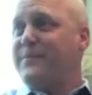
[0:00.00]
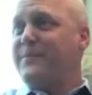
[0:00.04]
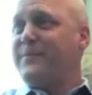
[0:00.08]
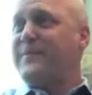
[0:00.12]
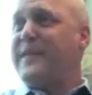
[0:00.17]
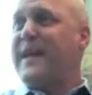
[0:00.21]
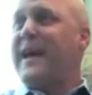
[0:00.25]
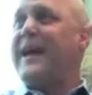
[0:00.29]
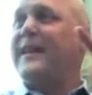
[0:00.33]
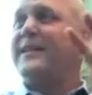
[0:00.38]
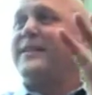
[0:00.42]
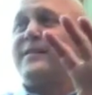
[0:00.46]

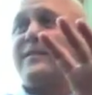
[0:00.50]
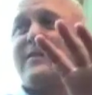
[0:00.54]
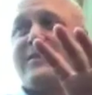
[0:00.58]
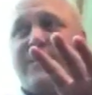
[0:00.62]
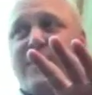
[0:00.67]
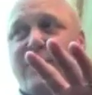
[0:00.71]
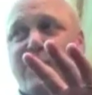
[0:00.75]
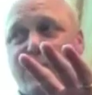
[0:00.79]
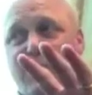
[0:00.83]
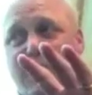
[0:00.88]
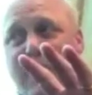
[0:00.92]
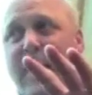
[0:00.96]
That
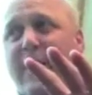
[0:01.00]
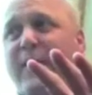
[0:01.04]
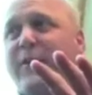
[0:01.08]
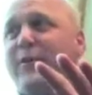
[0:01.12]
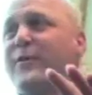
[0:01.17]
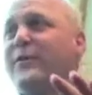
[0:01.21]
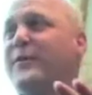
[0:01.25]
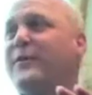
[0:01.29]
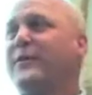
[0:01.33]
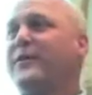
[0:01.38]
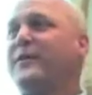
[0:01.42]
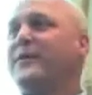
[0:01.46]
is better
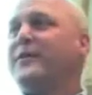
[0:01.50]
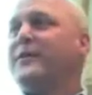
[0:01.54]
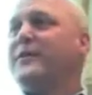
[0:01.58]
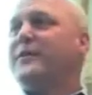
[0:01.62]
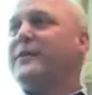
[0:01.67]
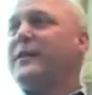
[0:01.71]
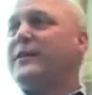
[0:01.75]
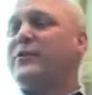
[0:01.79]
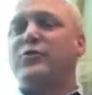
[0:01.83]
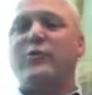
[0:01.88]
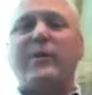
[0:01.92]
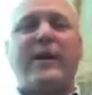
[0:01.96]

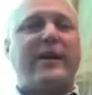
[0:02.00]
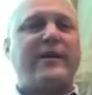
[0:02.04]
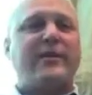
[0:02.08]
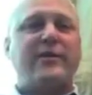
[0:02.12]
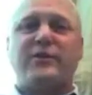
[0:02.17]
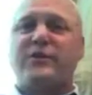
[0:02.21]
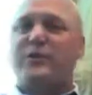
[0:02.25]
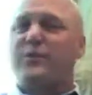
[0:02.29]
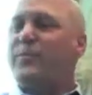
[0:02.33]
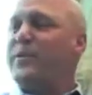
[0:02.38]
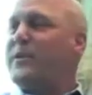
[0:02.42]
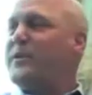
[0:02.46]
than trying
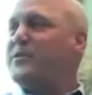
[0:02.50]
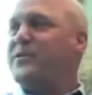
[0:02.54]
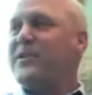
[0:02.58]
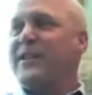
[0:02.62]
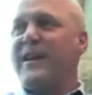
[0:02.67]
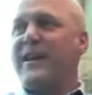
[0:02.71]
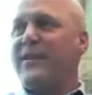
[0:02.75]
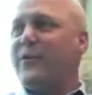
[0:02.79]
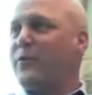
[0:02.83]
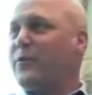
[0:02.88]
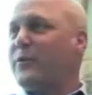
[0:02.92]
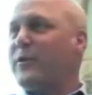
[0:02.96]
just to piece
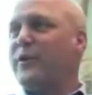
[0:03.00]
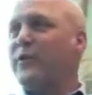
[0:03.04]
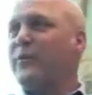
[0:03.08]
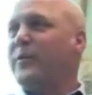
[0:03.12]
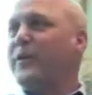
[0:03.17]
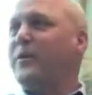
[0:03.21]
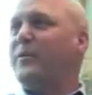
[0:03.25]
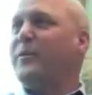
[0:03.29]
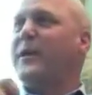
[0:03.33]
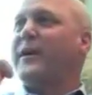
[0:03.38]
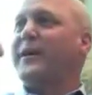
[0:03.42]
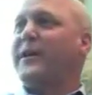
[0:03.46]
together a little
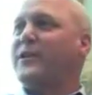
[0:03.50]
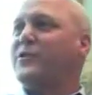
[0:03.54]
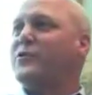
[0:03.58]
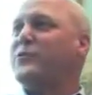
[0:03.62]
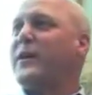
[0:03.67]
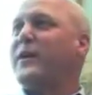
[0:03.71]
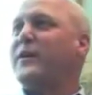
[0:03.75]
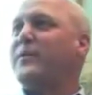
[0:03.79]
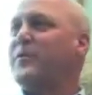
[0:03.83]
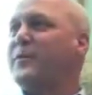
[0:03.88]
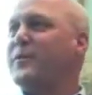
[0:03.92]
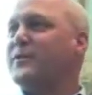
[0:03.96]
bit of money and
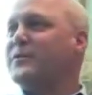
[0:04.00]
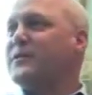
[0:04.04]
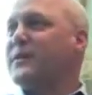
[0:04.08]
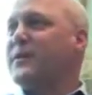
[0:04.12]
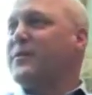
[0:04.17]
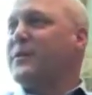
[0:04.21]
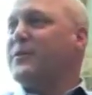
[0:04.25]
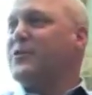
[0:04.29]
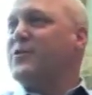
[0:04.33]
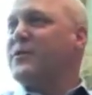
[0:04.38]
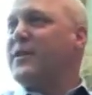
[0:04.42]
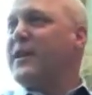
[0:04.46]
try to build
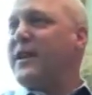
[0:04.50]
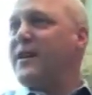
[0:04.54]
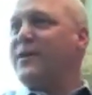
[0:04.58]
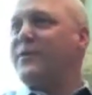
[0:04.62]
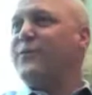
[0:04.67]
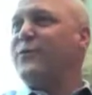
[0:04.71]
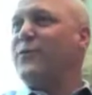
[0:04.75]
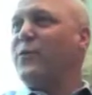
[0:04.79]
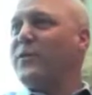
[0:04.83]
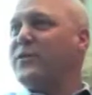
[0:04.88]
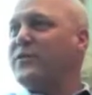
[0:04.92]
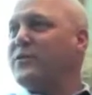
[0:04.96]
something that you can't
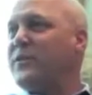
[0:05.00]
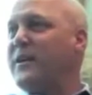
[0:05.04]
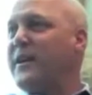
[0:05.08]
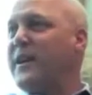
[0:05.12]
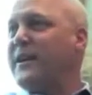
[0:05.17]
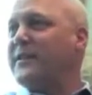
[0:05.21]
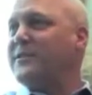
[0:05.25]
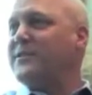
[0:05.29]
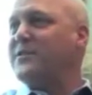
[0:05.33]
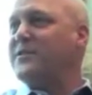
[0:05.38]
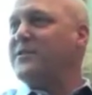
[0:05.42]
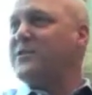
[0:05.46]
afford, you
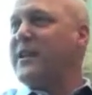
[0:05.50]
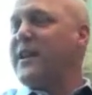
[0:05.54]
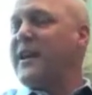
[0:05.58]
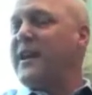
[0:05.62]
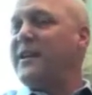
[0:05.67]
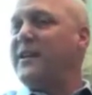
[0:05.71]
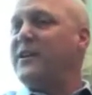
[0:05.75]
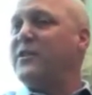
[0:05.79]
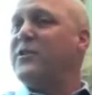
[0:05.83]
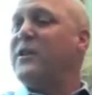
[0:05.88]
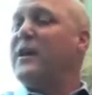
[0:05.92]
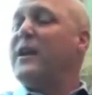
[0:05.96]
can't
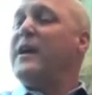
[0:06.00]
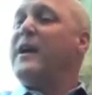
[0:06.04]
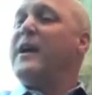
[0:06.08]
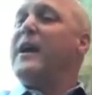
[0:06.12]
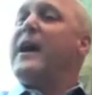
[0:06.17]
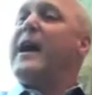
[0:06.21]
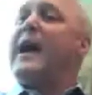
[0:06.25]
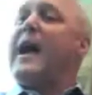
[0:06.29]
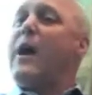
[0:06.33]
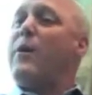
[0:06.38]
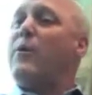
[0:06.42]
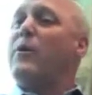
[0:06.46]
sustain. And
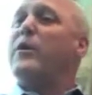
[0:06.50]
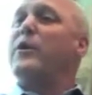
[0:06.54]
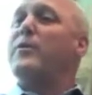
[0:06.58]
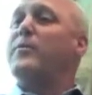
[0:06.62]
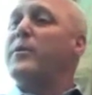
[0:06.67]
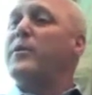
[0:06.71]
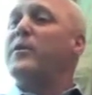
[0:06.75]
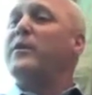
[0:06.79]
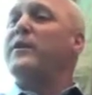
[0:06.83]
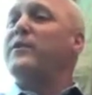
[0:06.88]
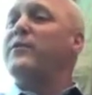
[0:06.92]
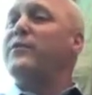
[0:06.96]
how a
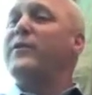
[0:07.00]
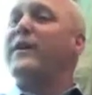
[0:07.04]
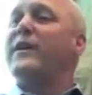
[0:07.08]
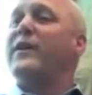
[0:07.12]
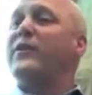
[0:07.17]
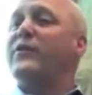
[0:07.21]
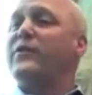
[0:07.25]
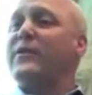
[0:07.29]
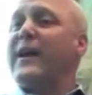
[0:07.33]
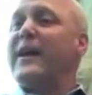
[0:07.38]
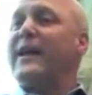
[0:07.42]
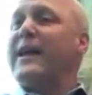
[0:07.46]
community
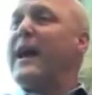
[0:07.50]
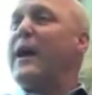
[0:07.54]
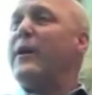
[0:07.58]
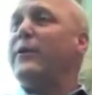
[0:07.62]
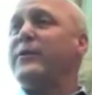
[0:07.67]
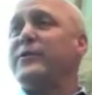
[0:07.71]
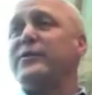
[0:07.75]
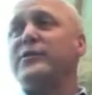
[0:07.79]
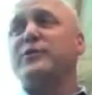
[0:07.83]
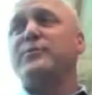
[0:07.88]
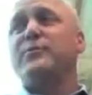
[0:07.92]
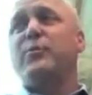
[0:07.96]
figures that
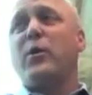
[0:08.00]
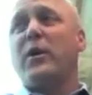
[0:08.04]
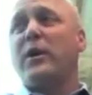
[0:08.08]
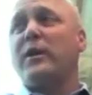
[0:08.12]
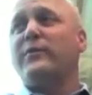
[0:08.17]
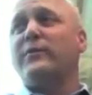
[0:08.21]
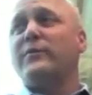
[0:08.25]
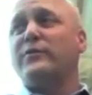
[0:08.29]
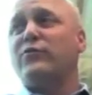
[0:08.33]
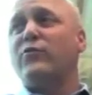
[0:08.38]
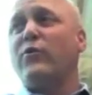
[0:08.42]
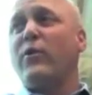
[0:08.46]
out is just
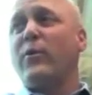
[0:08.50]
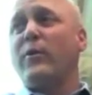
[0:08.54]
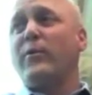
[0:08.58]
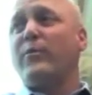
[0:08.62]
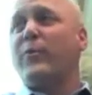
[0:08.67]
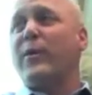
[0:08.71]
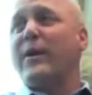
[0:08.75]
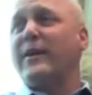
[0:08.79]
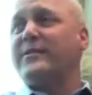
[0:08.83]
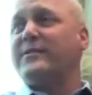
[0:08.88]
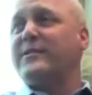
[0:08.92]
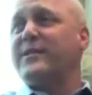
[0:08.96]
part of its growing
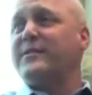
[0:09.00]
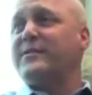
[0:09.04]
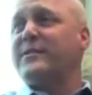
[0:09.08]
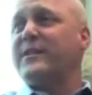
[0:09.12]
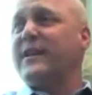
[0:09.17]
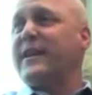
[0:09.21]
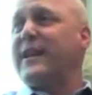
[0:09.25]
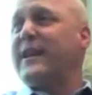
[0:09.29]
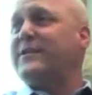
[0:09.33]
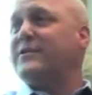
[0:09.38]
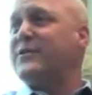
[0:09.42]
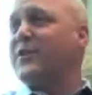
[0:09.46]
process
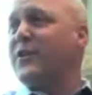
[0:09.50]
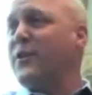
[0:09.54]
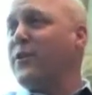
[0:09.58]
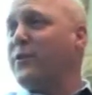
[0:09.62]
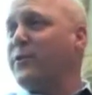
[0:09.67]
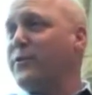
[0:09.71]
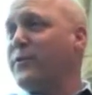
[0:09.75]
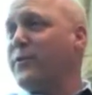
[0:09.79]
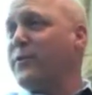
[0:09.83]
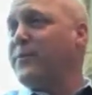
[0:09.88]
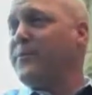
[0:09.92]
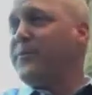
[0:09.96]
that it has to
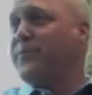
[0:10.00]
go through.